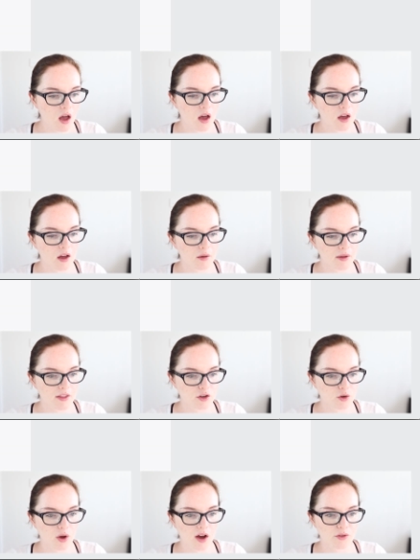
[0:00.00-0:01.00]
And then
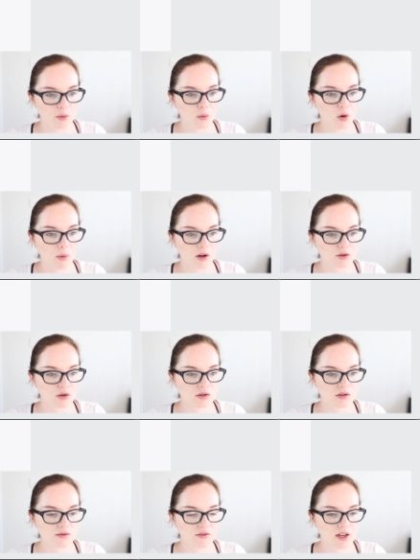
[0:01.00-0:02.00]
you have your mobile
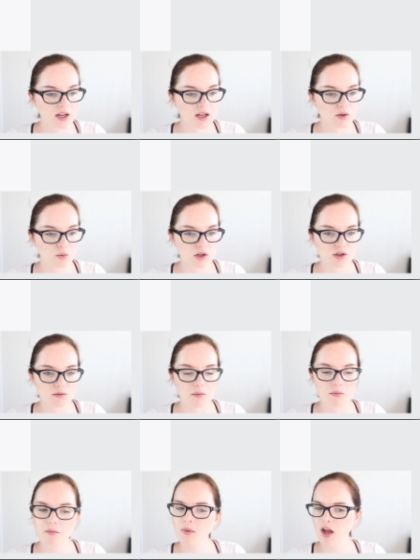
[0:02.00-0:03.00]
news feed, which
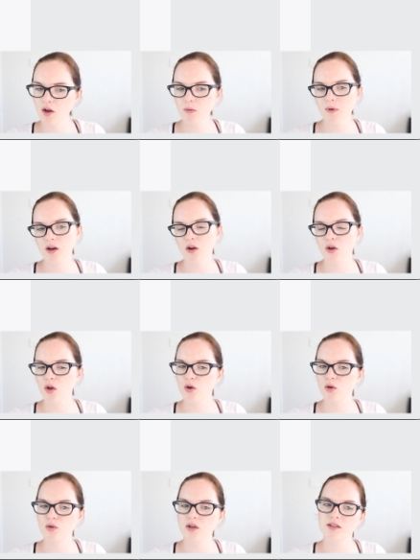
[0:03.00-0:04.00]
may or may not
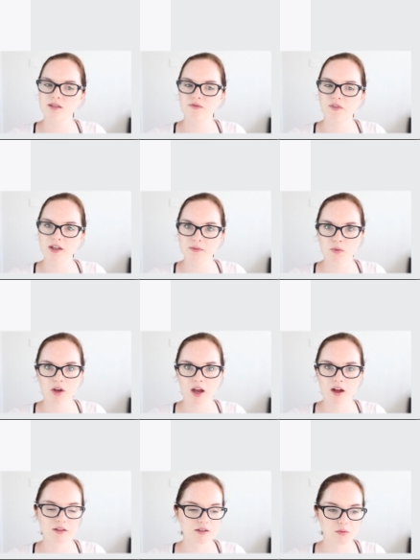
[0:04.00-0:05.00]
load because Facebook
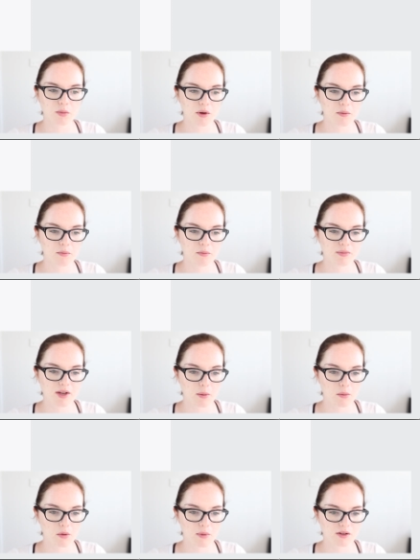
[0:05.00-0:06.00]
ads are a bit
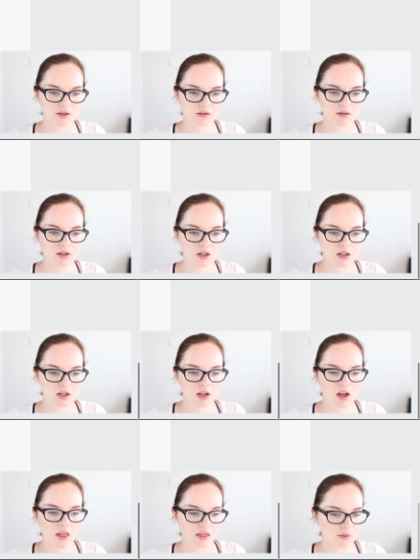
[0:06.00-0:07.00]
temperamental.
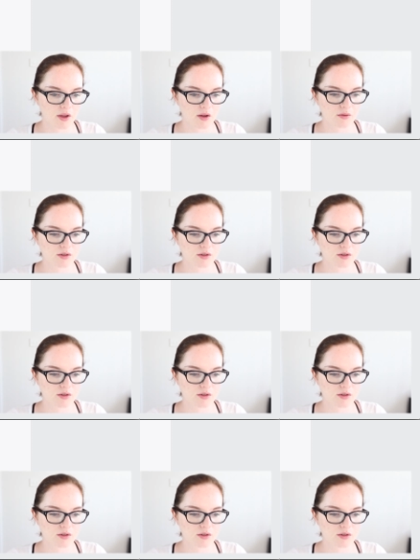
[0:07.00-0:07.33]
There we go.